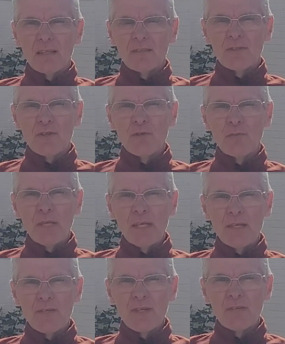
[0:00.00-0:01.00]
2
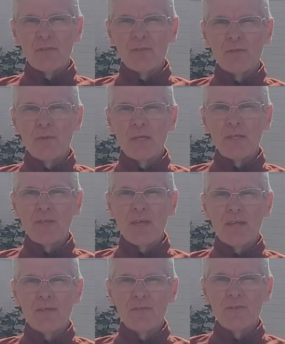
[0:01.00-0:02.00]
minutes, 120
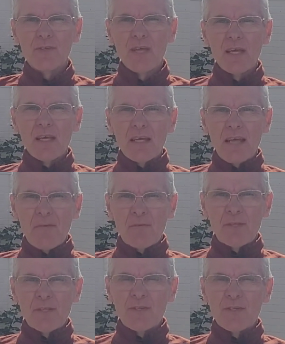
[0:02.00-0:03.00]
seconds,
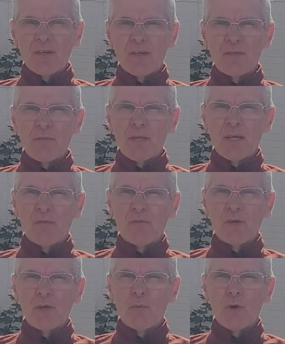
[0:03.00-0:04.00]
everything started to become
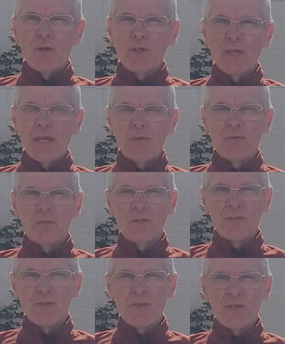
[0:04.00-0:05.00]
very washed out
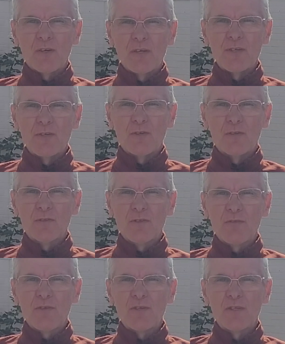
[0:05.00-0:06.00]
because the sky is not
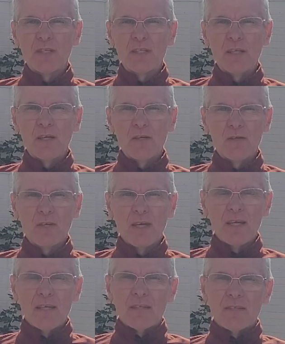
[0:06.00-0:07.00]
sufficiently dark.
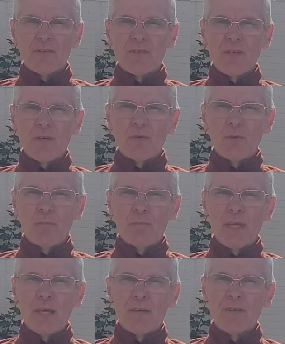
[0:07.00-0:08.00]
So
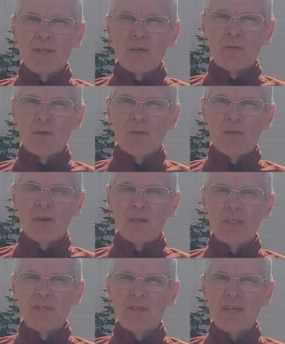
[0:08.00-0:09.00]
I settled on
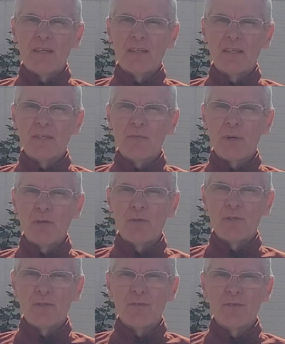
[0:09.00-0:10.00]
90 second
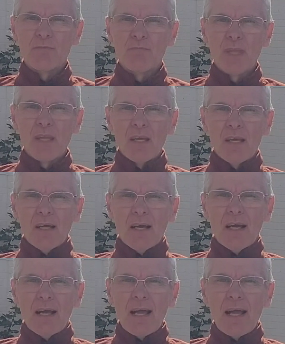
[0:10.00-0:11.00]
exposures,
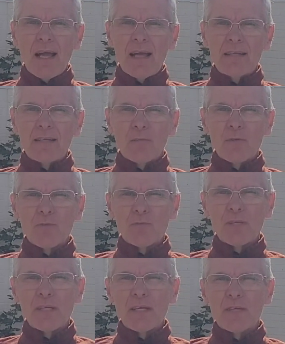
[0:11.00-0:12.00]
and I wasn't
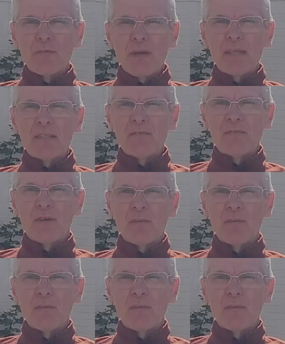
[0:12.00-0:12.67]
really expecting very